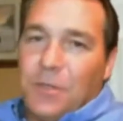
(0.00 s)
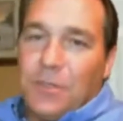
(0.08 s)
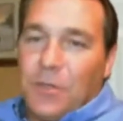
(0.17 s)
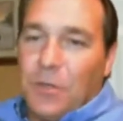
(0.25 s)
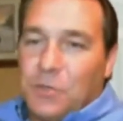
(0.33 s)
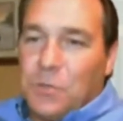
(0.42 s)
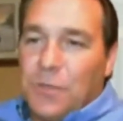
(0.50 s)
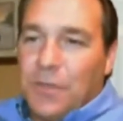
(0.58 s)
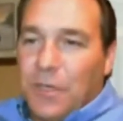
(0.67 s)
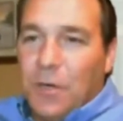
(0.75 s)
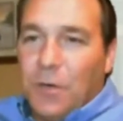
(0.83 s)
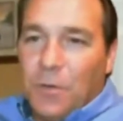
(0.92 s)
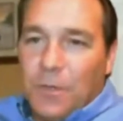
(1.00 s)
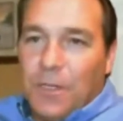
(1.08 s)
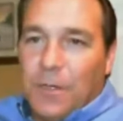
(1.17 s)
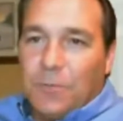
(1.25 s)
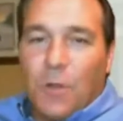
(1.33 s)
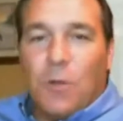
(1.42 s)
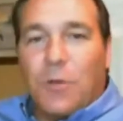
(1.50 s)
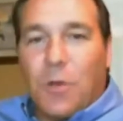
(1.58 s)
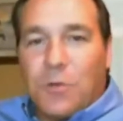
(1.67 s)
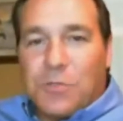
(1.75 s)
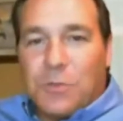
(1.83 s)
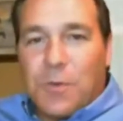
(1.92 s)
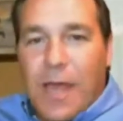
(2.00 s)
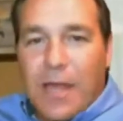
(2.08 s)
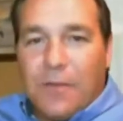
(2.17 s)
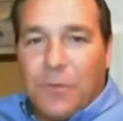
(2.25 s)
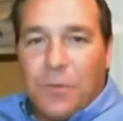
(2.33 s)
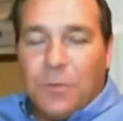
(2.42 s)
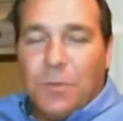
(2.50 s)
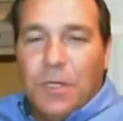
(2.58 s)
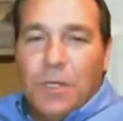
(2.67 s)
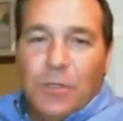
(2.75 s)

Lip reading: it goes with the old roller coaster ride of you